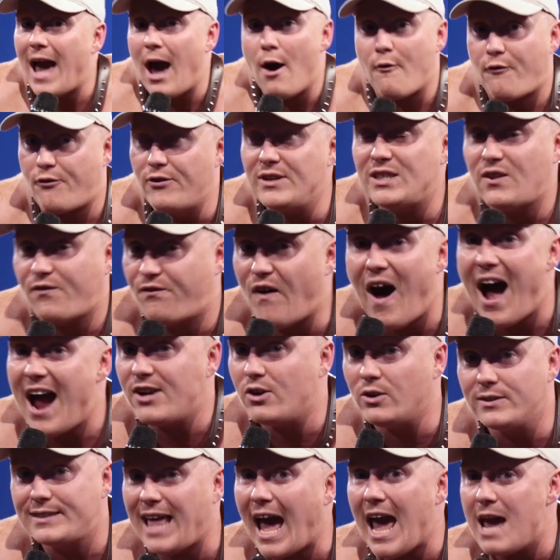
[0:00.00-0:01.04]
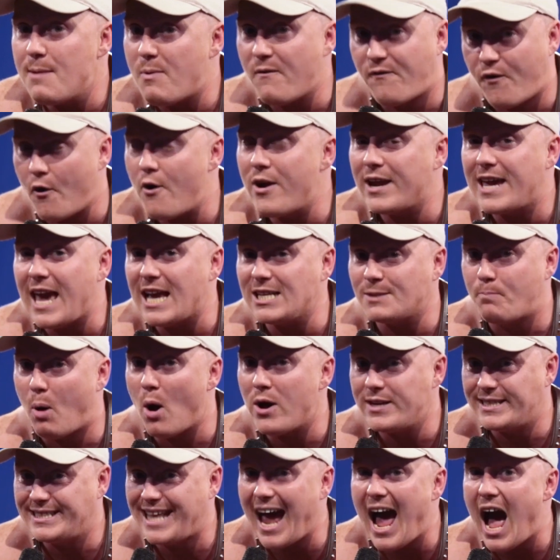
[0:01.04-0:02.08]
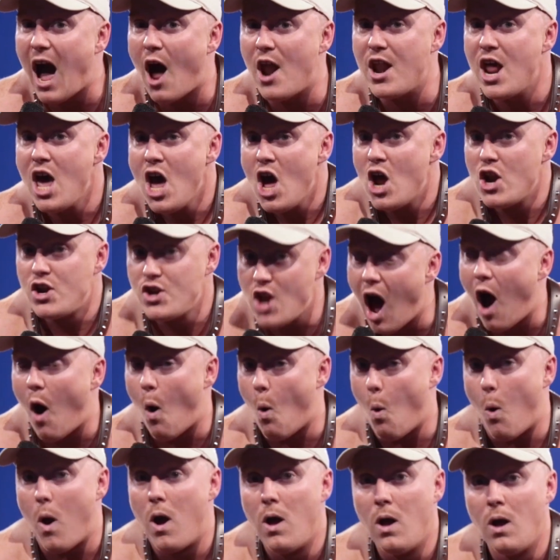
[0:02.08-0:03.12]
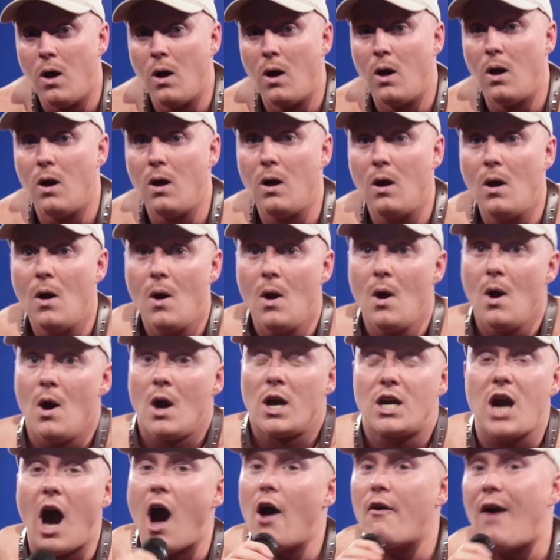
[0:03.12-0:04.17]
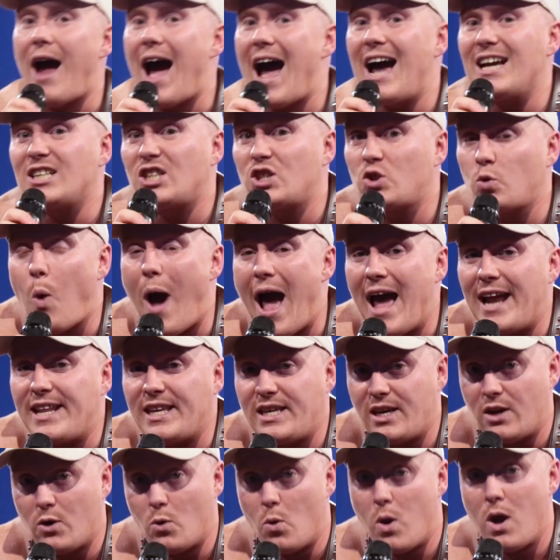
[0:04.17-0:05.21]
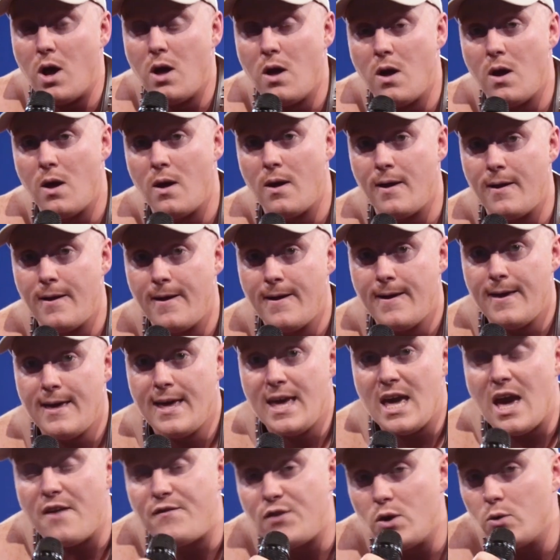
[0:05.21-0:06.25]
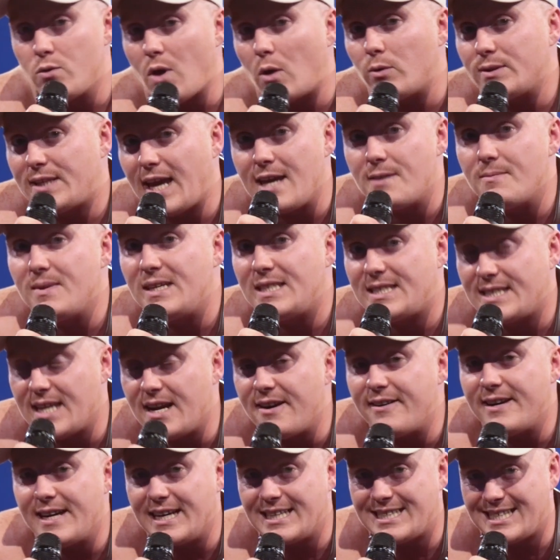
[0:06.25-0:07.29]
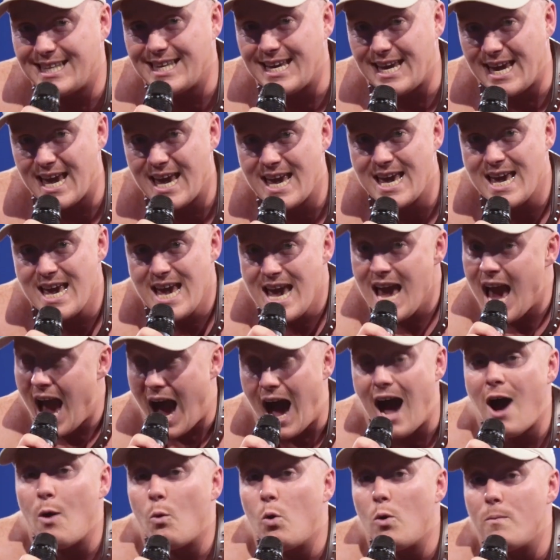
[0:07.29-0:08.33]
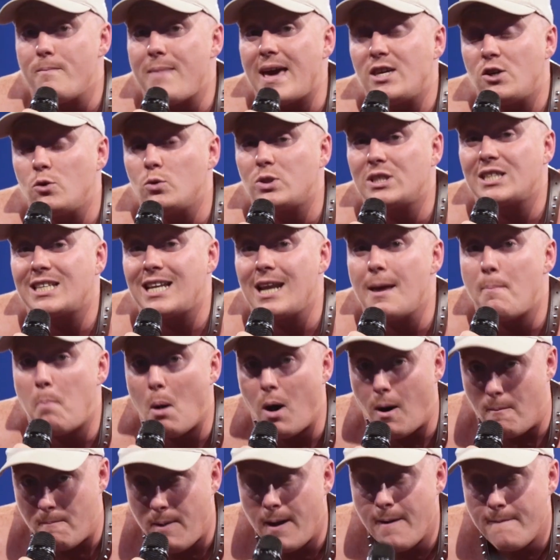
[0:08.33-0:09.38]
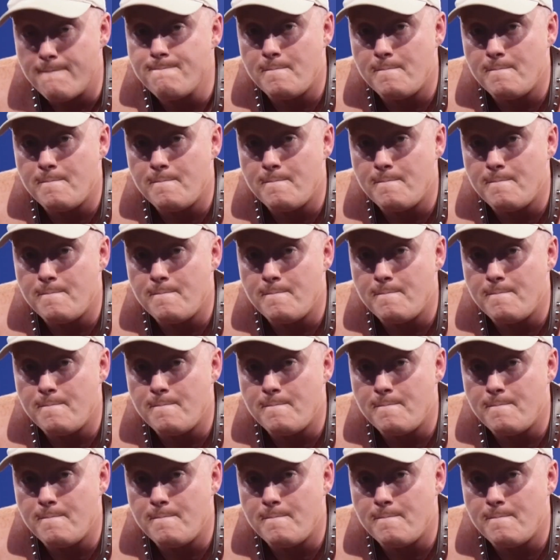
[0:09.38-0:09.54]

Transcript: out for his final day before he gets put down. No! Cara, I swear to you. If you don't take me seriously, I will make you slip up.